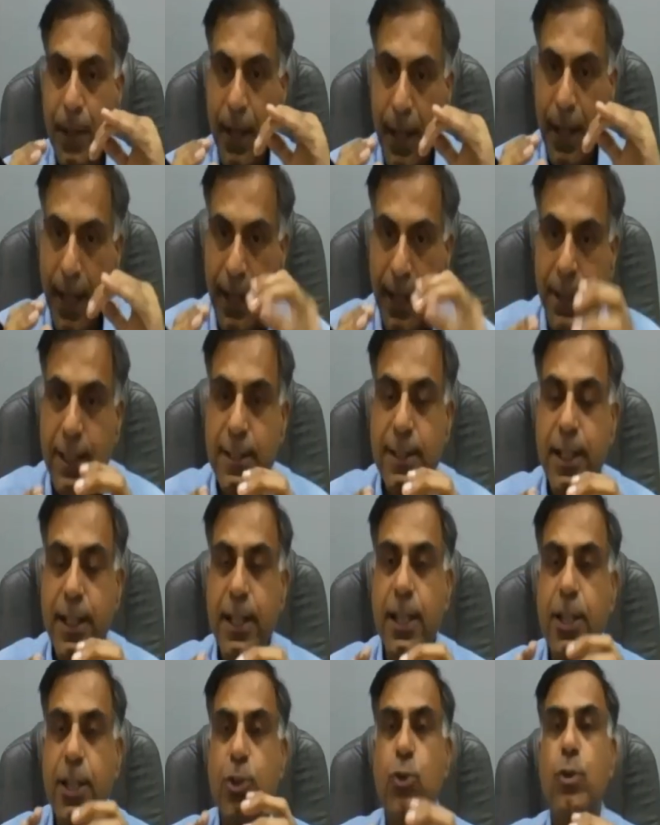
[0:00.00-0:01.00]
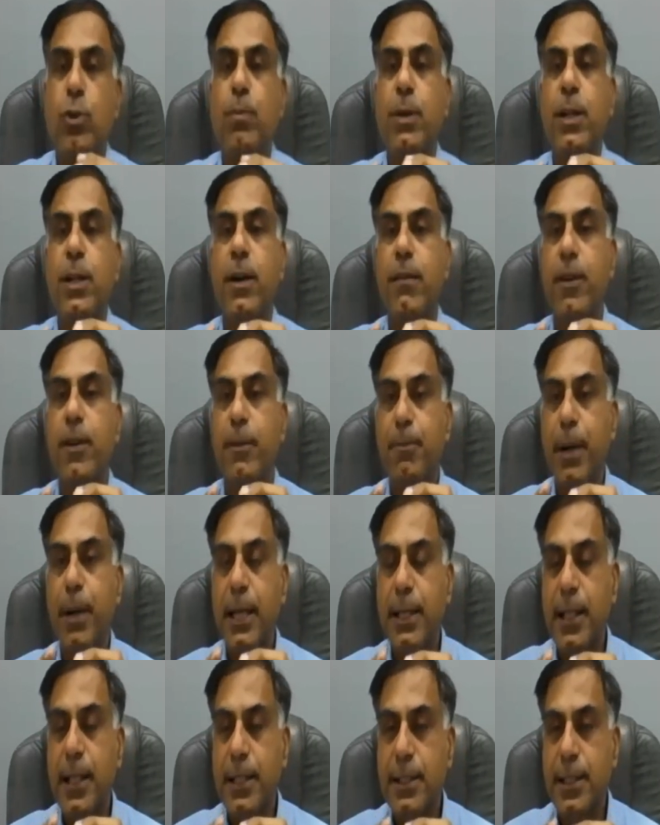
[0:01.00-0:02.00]
understanding should be developed by
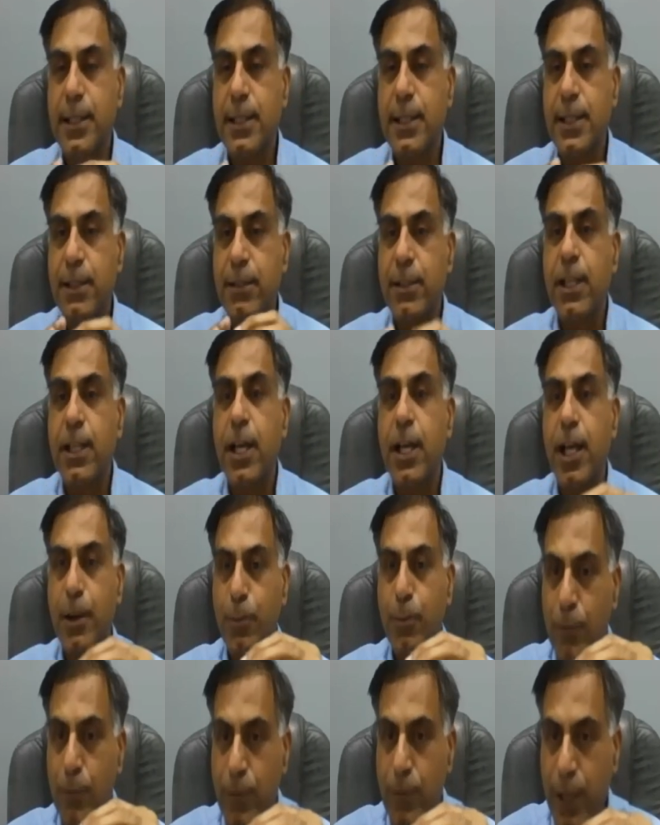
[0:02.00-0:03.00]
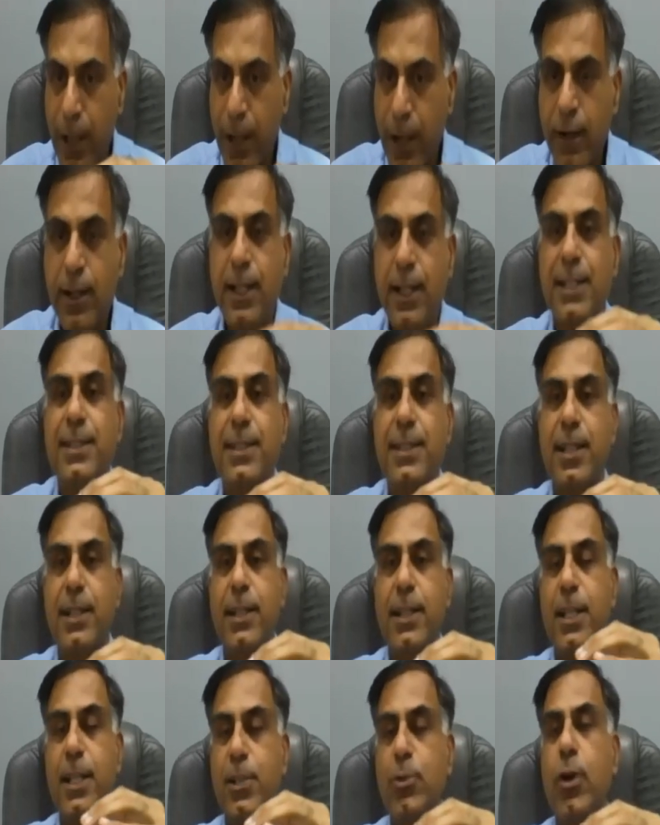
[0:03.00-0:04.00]
the assessee with the help of their
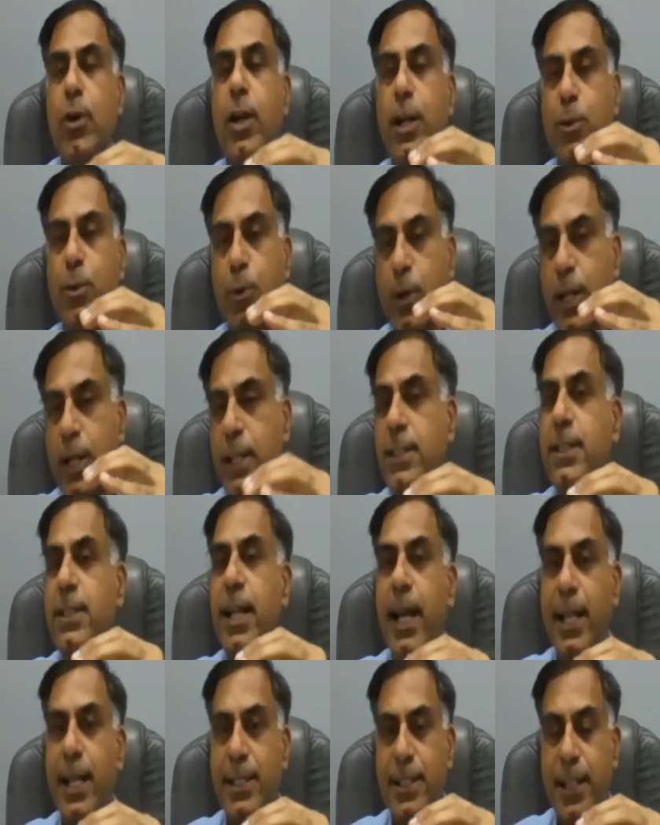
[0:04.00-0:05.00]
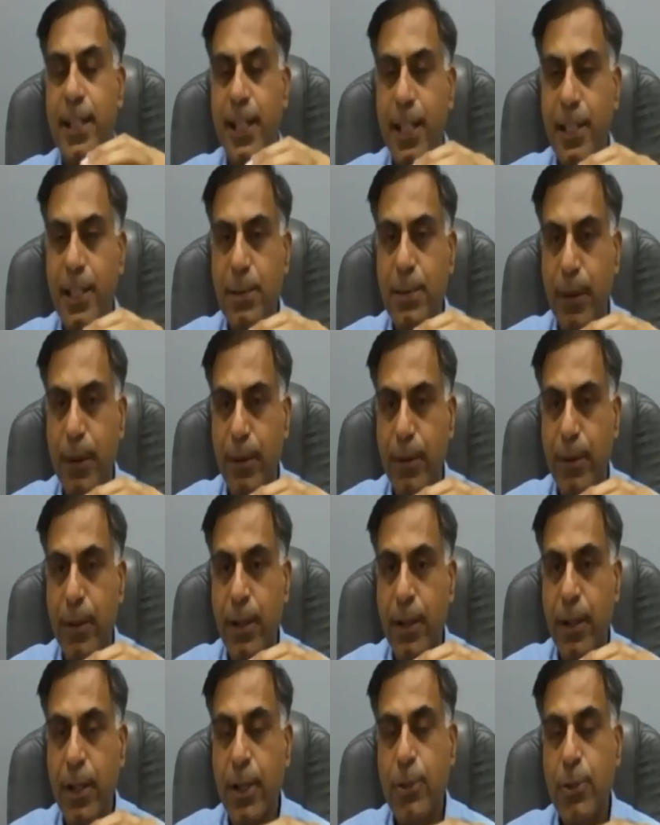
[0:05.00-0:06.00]
consultants or advocates as the case may be.
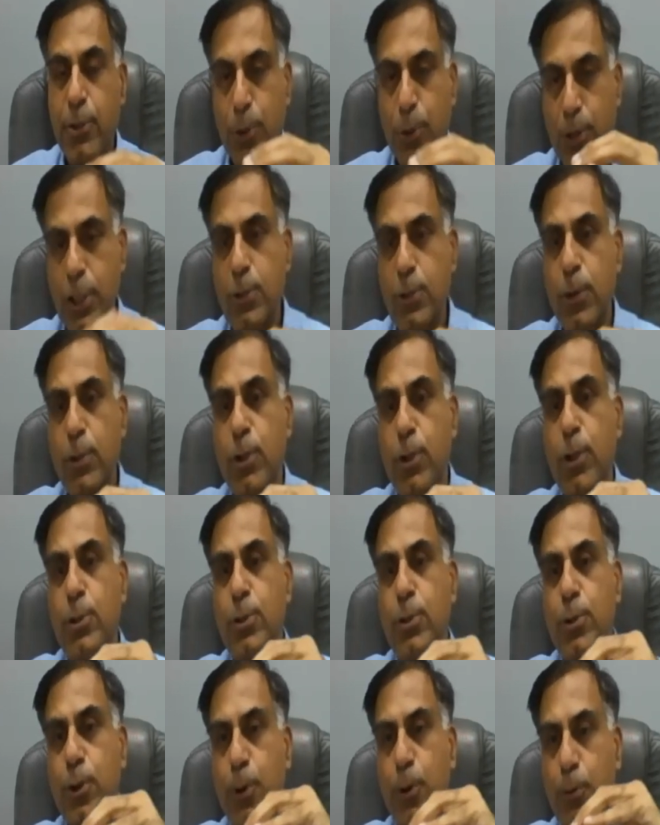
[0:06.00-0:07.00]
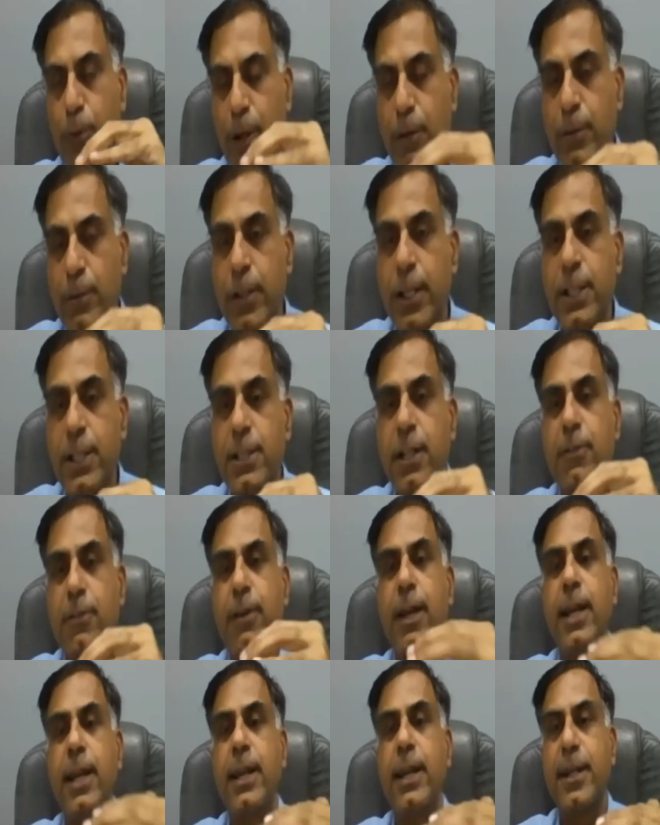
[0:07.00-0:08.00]
So this was also one of the reasons why
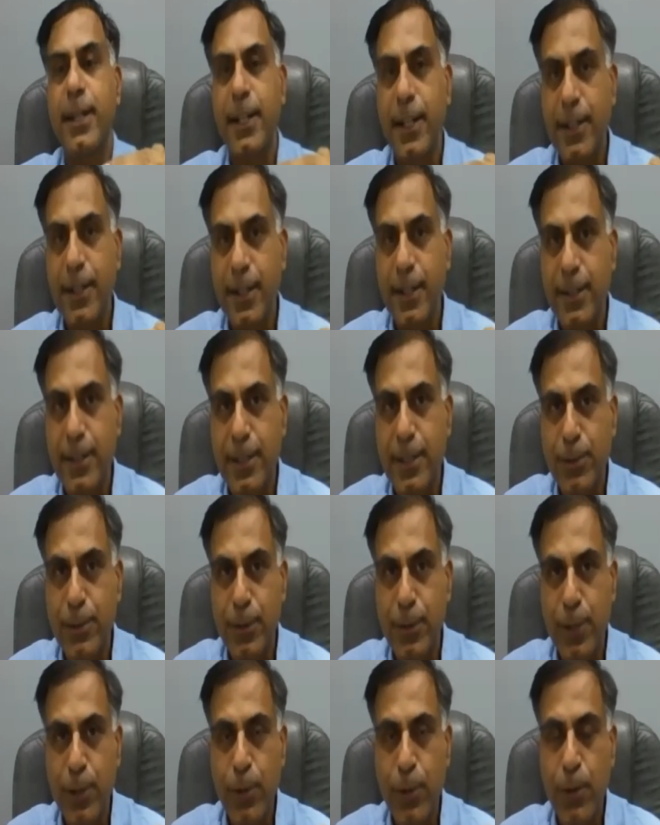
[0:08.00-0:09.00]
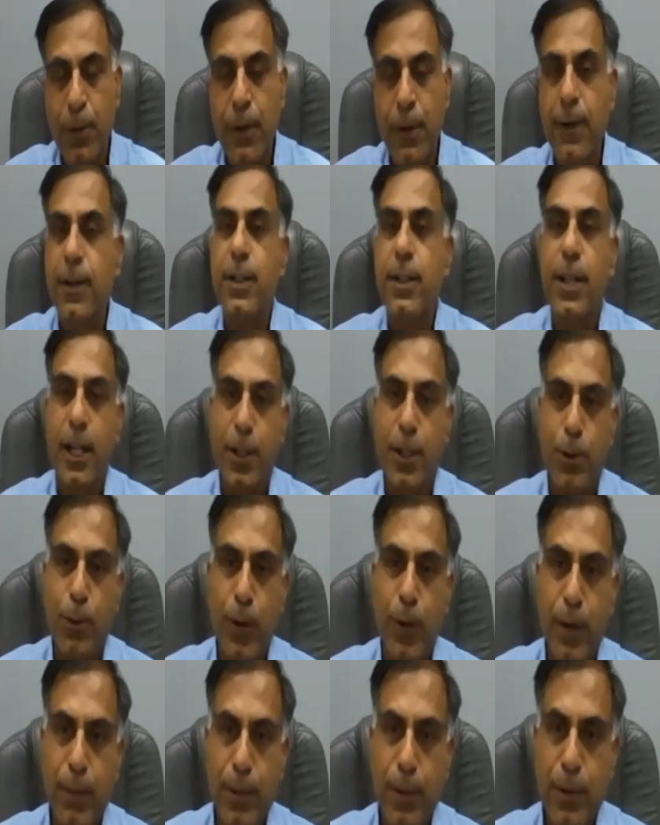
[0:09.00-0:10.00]
I created this video. Thank you very
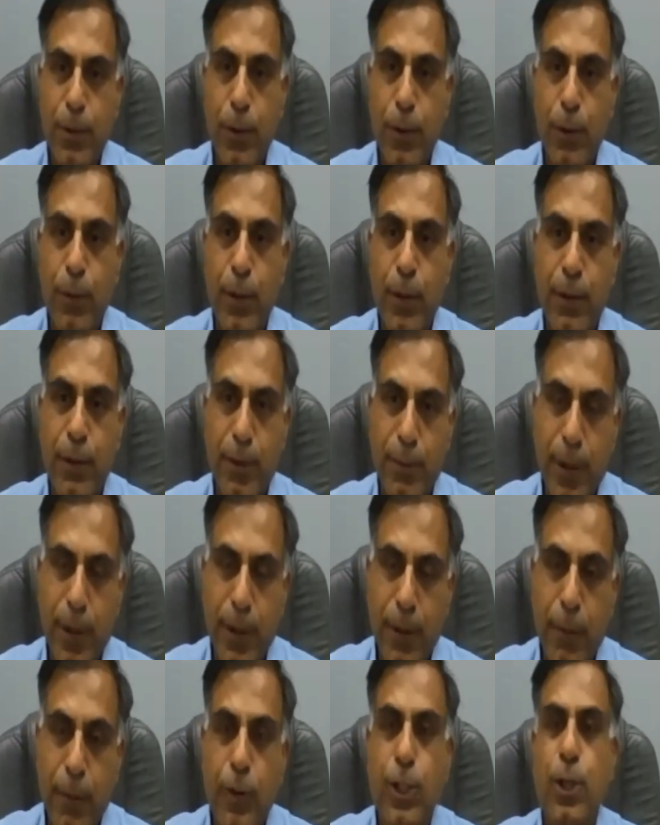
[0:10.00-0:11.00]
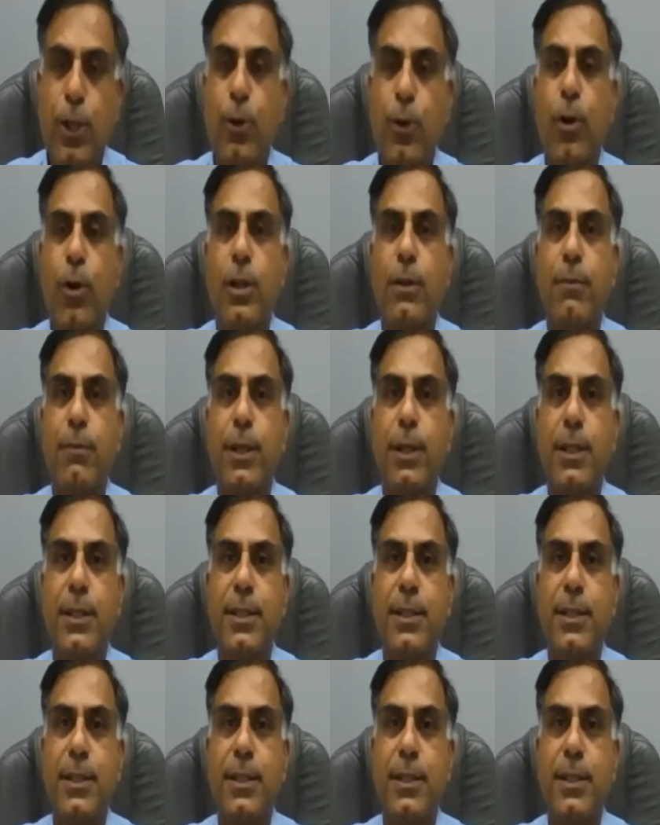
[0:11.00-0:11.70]
much for being with me. Wishing you all the best.